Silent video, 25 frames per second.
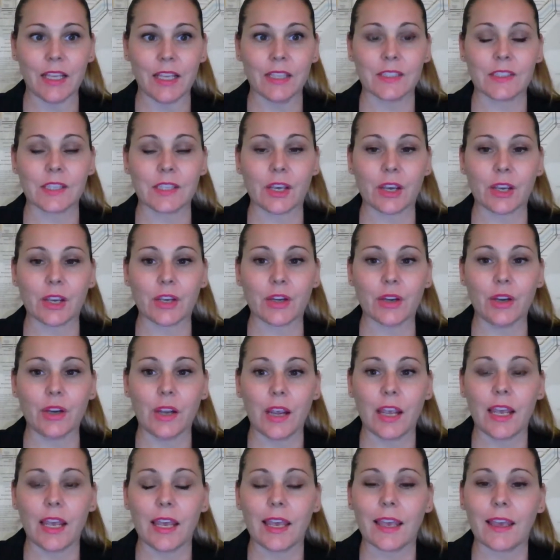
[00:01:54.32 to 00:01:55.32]
So
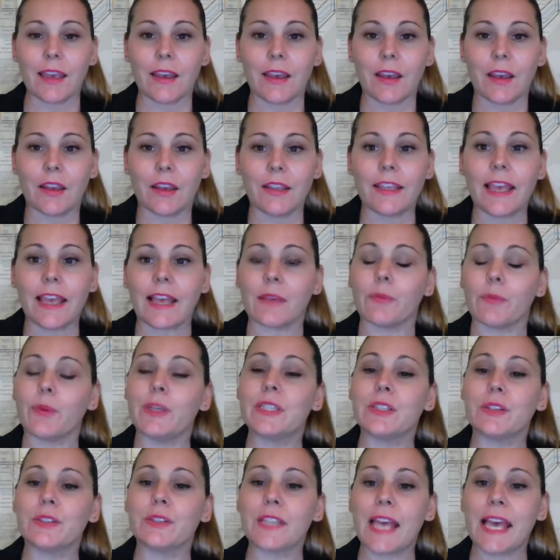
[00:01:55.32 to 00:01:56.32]
yeah, we
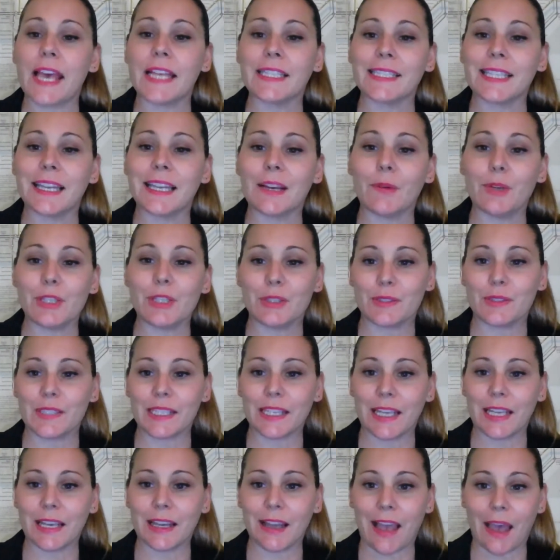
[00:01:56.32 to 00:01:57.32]
do dancing, we do
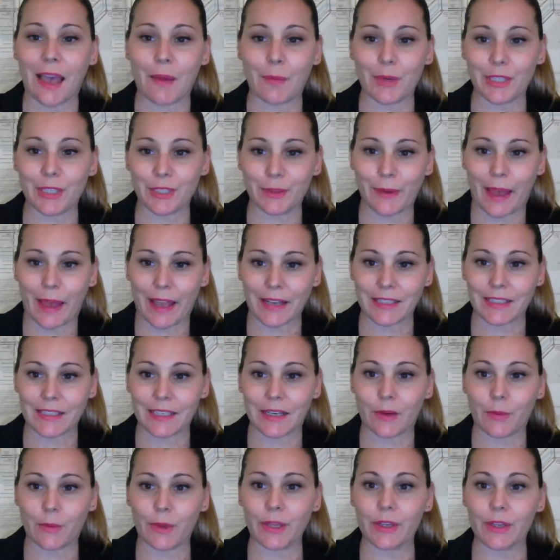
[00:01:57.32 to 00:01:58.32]
singing and we do
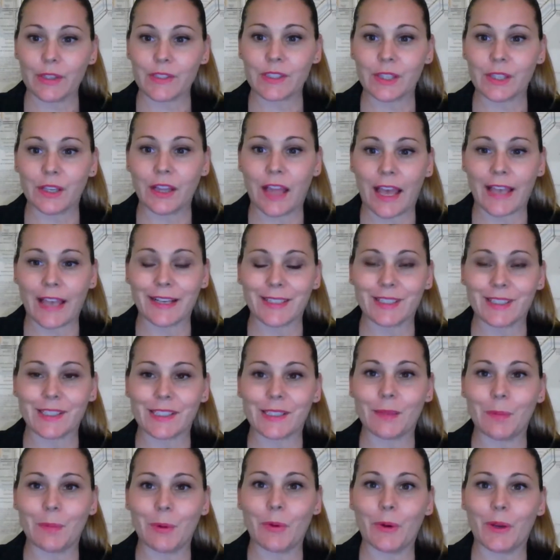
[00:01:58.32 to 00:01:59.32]
acting. We also like to
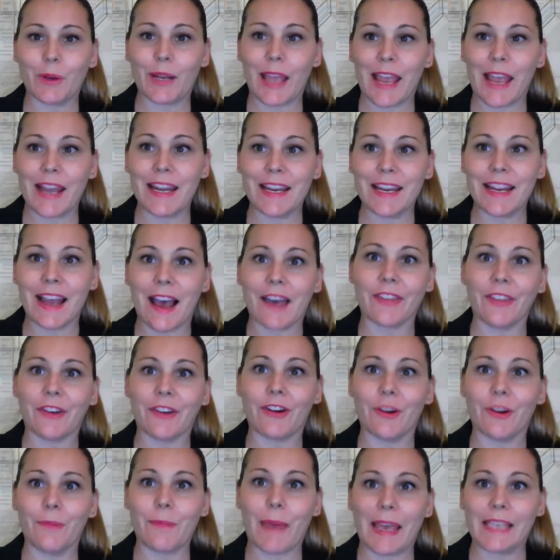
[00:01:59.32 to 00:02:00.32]
support any
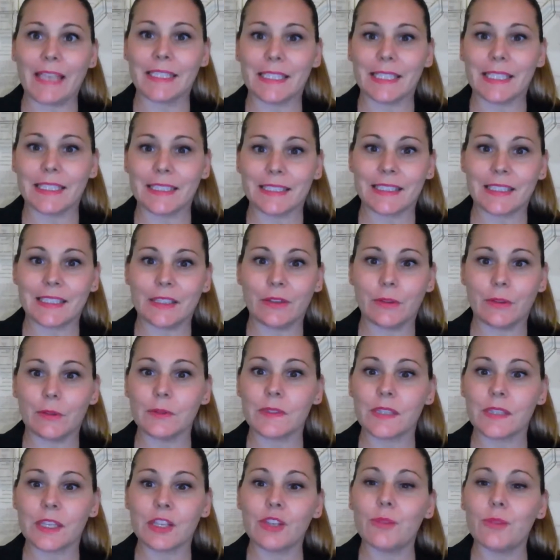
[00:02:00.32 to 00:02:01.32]
other amazing
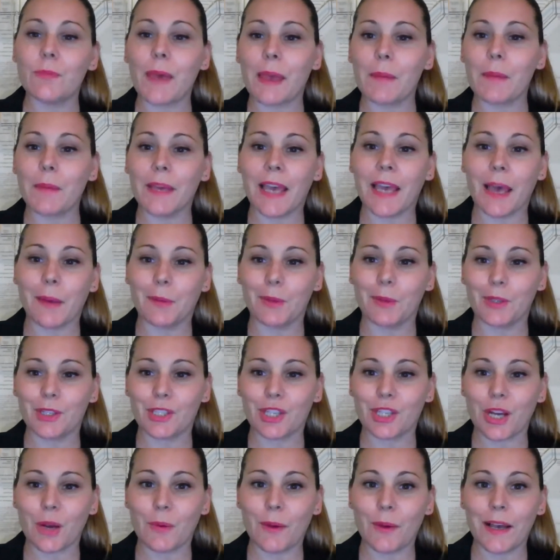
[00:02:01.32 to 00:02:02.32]
skills that you may be able to
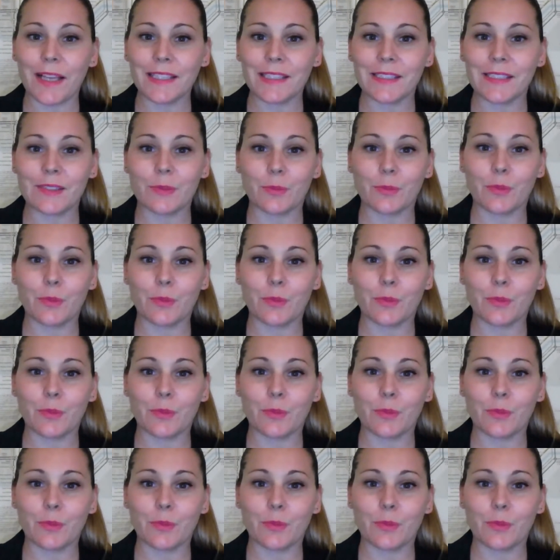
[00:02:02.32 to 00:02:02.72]
show us.